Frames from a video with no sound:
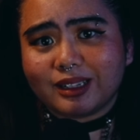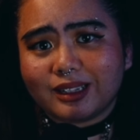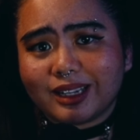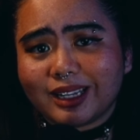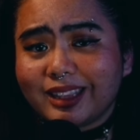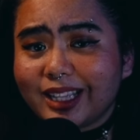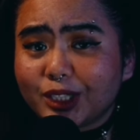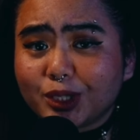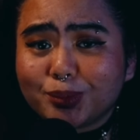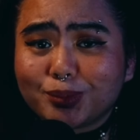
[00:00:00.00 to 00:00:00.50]

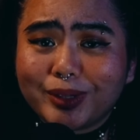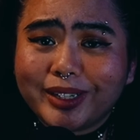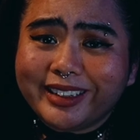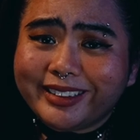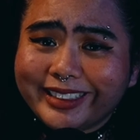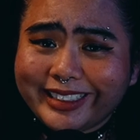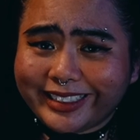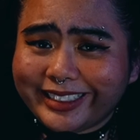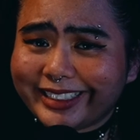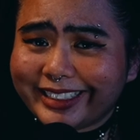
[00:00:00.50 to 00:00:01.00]
And that's
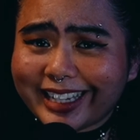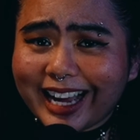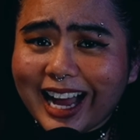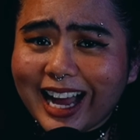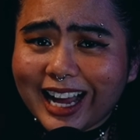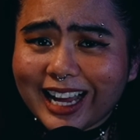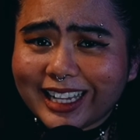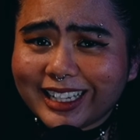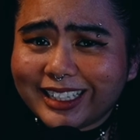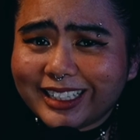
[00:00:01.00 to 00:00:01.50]
really
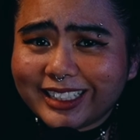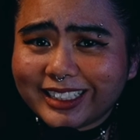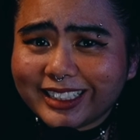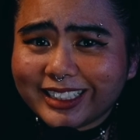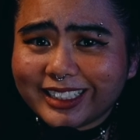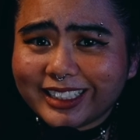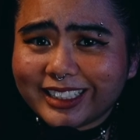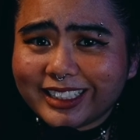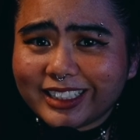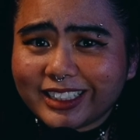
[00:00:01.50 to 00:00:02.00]
sad.
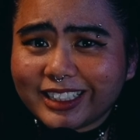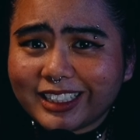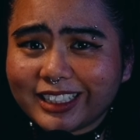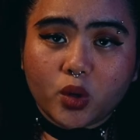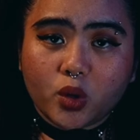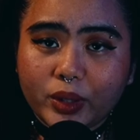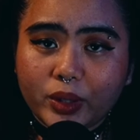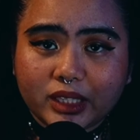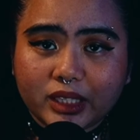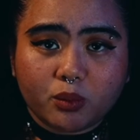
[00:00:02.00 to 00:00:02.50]
The real
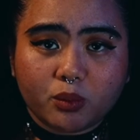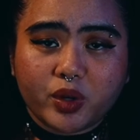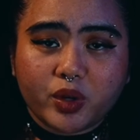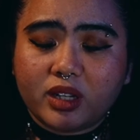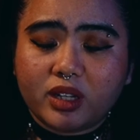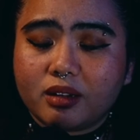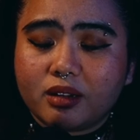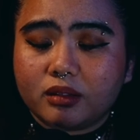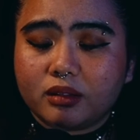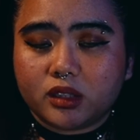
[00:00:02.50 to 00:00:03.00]
heroism we
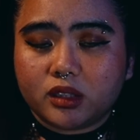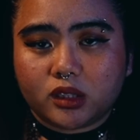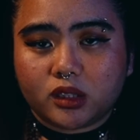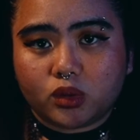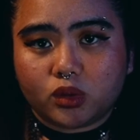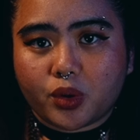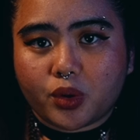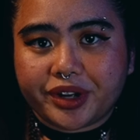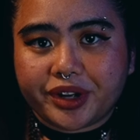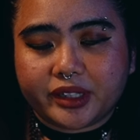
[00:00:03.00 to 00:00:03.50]
need in this
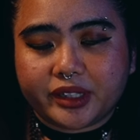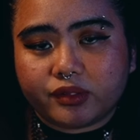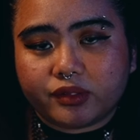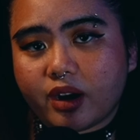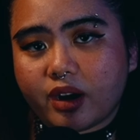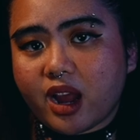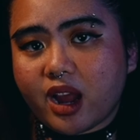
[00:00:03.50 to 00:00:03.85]
story is for